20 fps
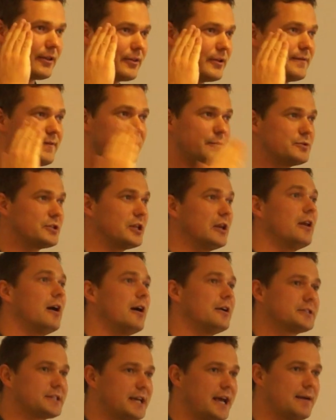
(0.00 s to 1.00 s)
if it was the
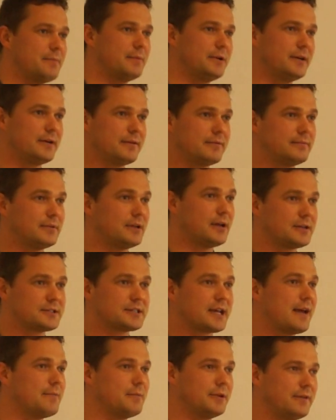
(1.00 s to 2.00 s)
last game that
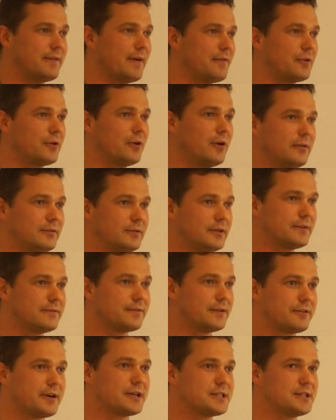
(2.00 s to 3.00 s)
you've ever got
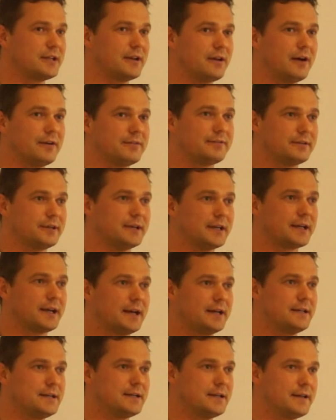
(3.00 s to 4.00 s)
for the rest of your life. Okay?